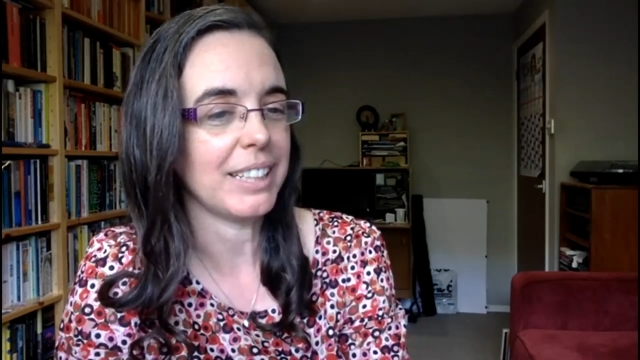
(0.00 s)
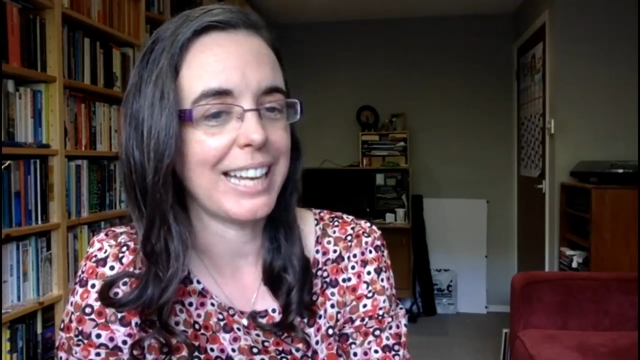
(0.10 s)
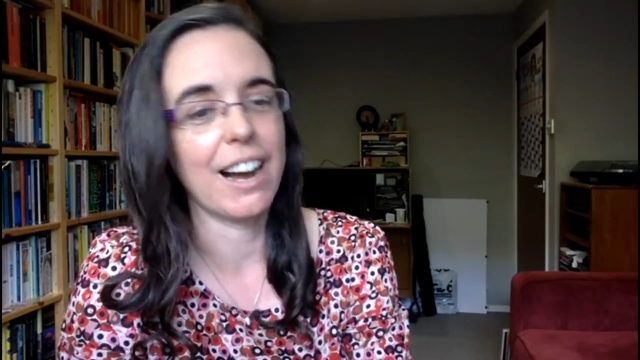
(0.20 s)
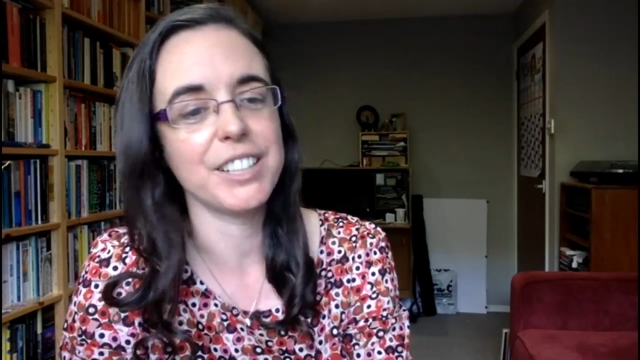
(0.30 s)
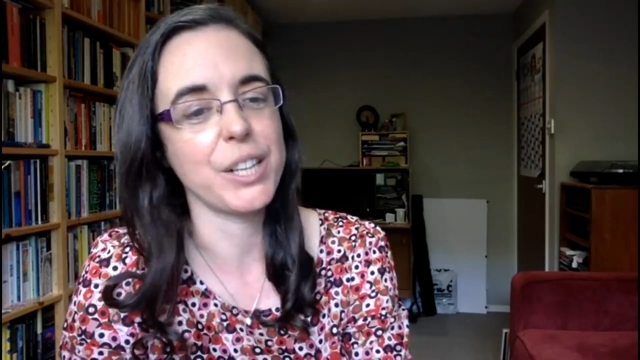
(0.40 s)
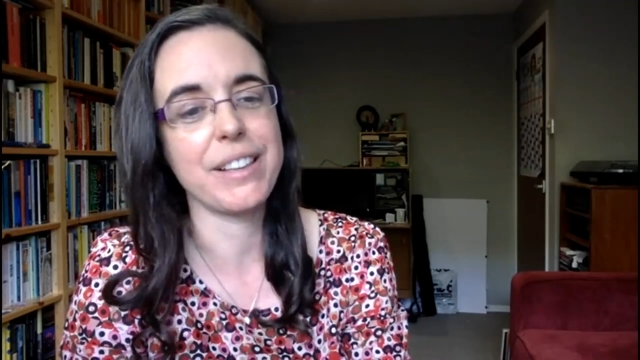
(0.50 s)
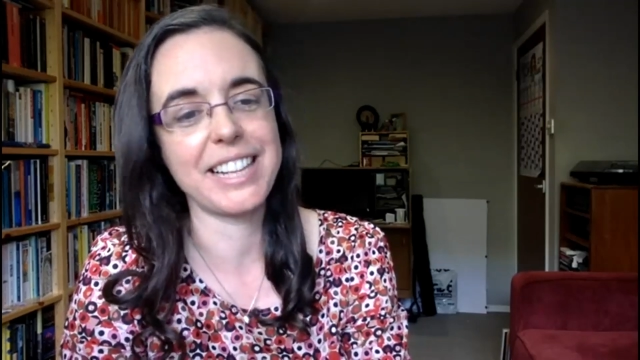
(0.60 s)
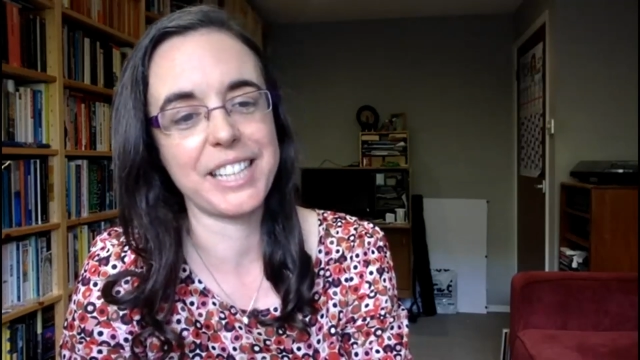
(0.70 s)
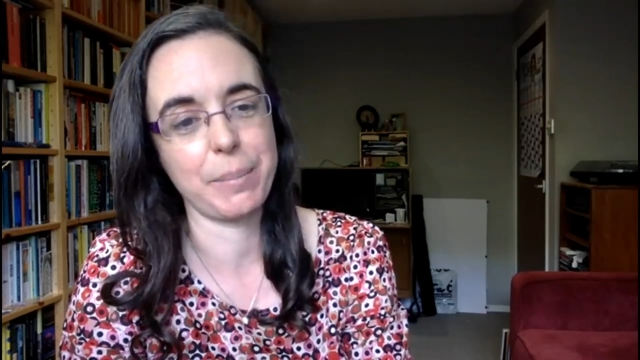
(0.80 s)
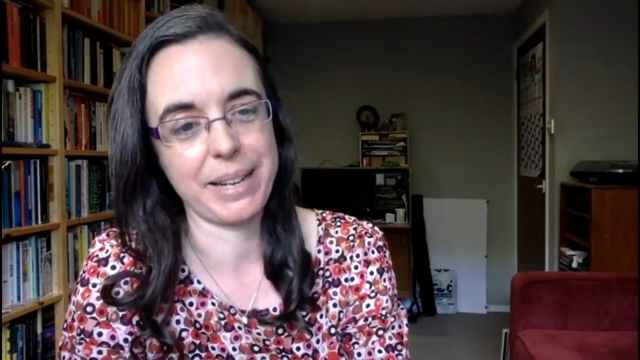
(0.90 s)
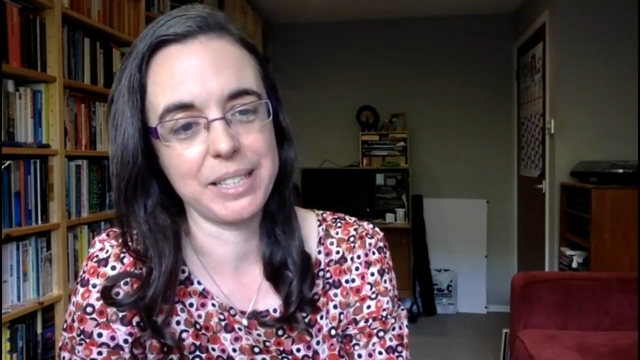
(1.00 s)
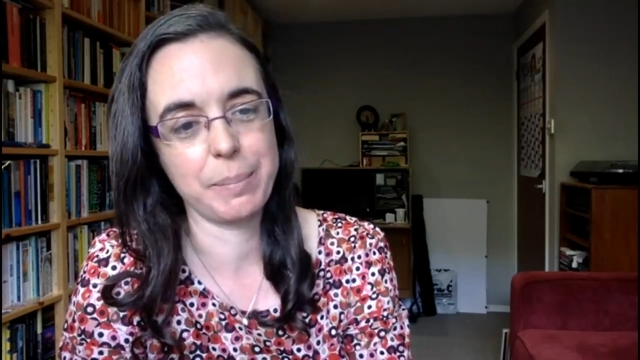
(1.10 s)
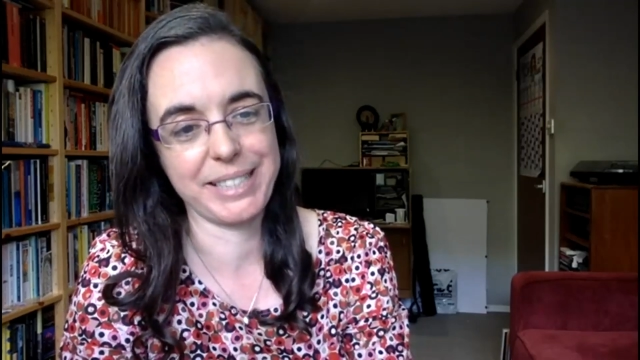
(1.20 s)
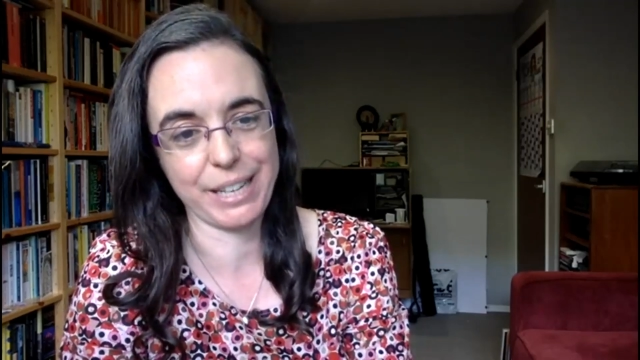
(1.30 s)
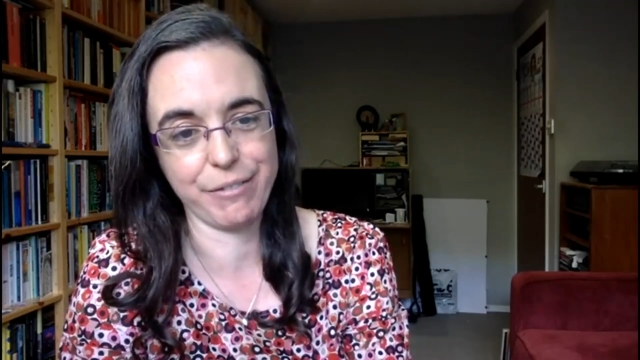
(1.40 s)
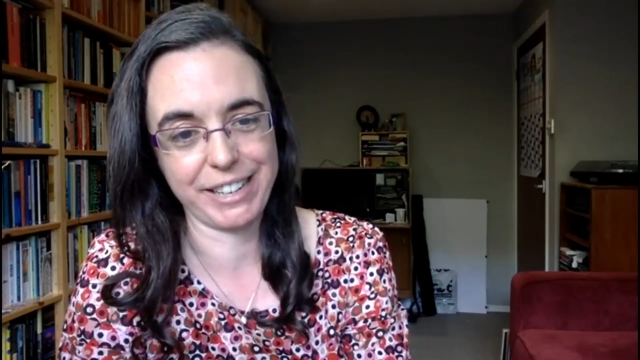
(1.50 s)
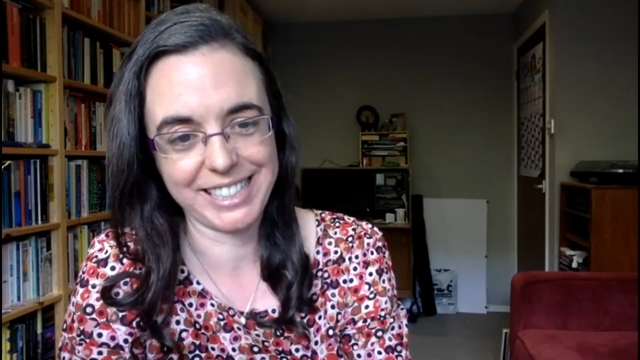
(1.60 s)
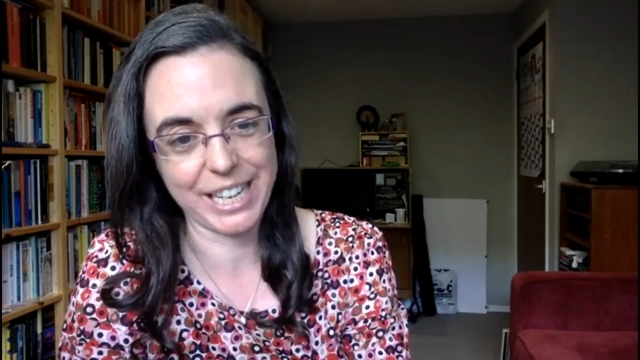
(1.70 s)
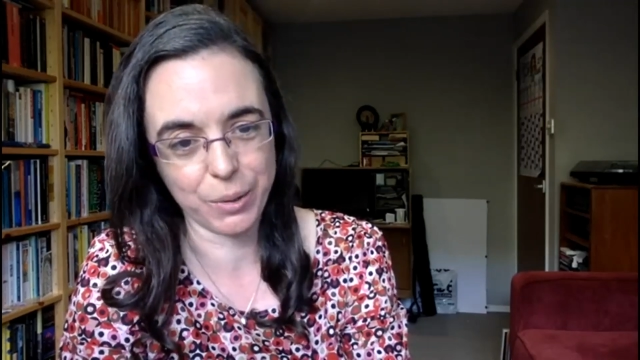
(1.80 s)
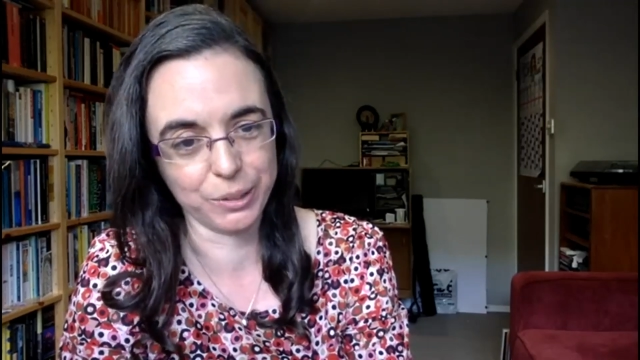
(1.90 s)
yeah, I don't think there's going to be a specific
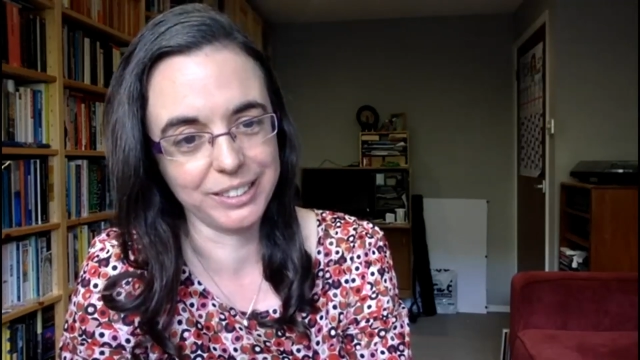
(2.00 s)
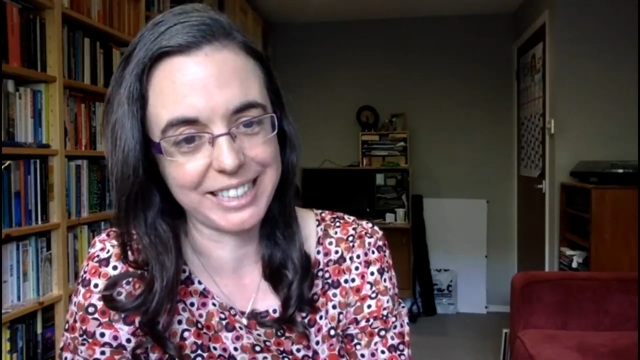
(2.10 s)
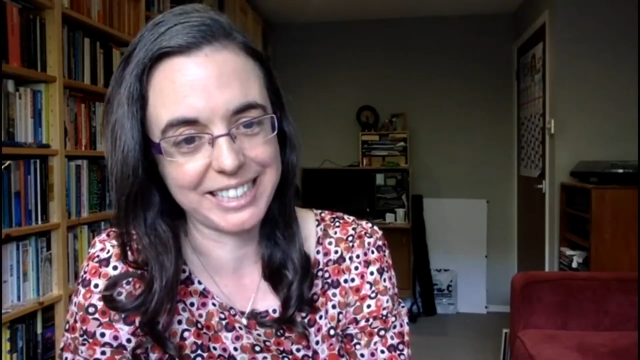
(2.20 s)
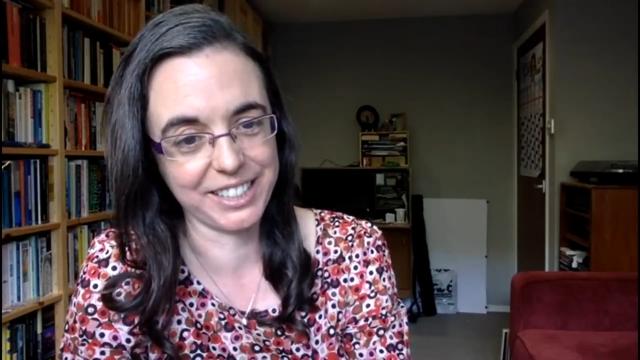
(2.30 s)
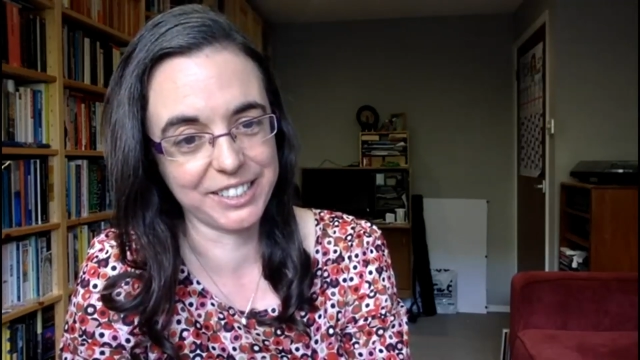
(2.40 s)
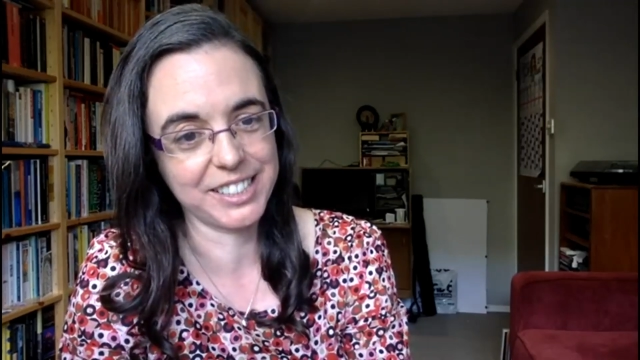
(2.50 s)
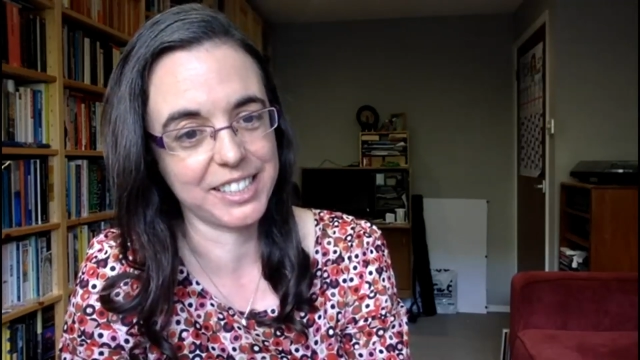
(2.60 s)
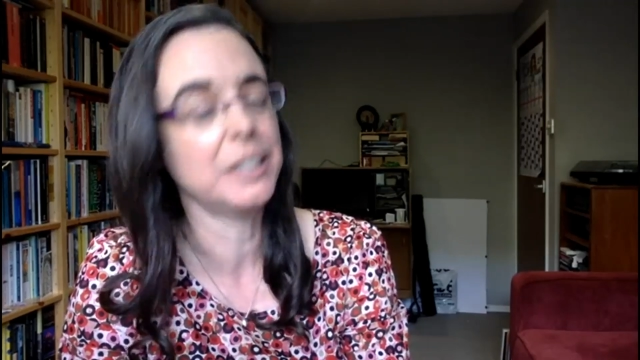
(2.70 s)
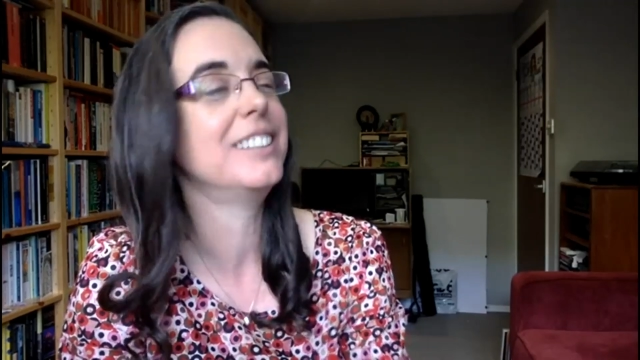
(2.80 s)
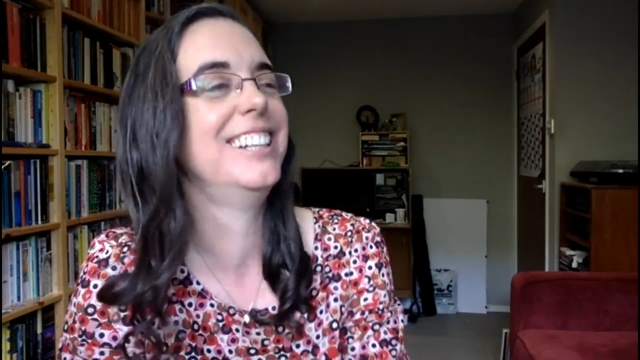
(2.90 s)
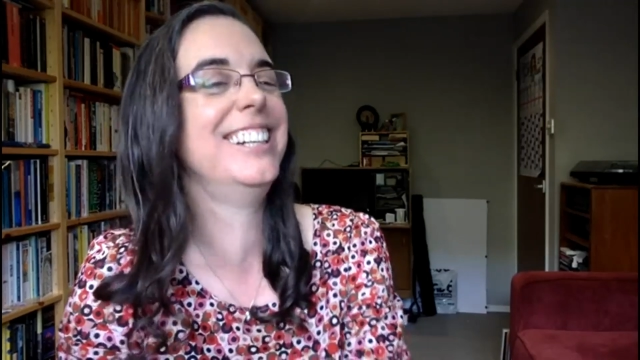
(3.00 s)
sequel, is the answer.